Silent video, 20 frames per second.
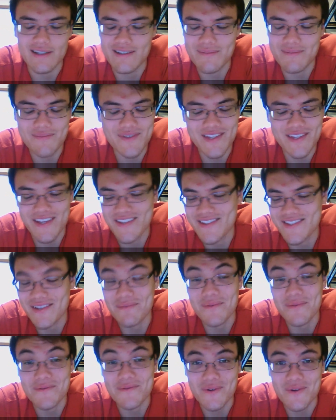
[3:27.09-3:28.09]
I'm saying
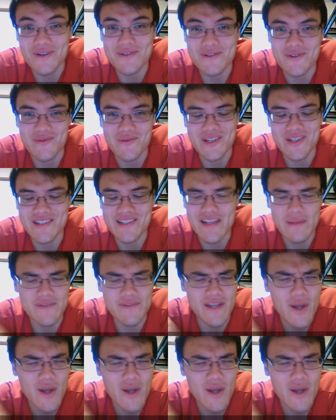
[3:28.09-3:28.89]
sum of squares so many times.